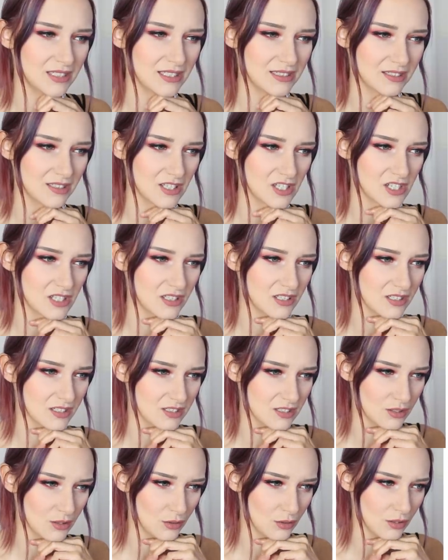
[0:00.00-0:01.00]
discussion
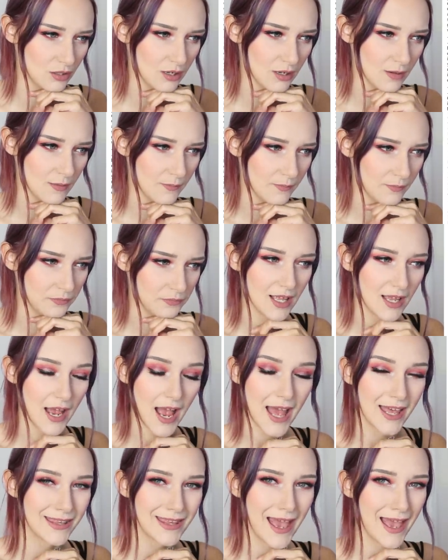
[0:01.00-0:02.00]
soon.
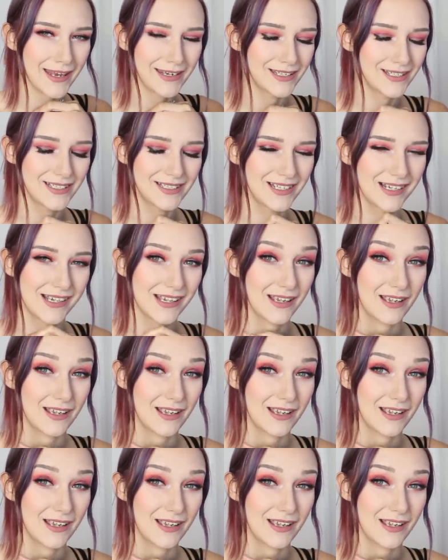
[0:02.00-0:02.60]
And then